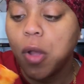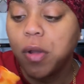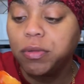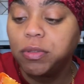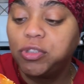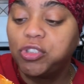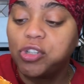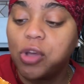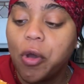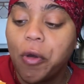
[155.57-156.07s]

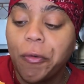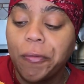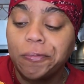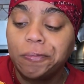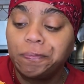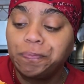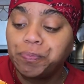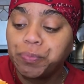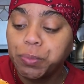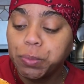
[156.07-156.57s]
So
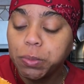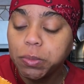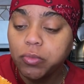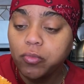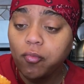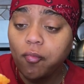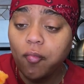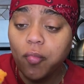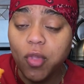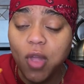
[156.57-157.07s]

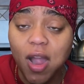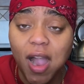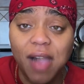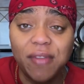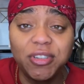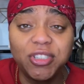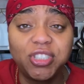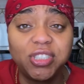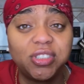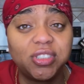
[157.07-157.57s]

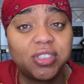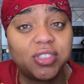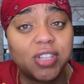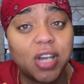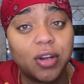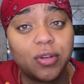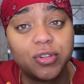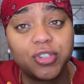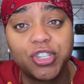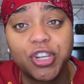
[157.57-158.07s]
having cheese at
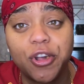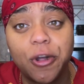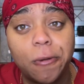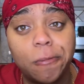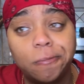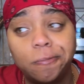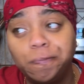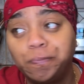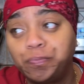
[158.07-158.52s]
taco shell,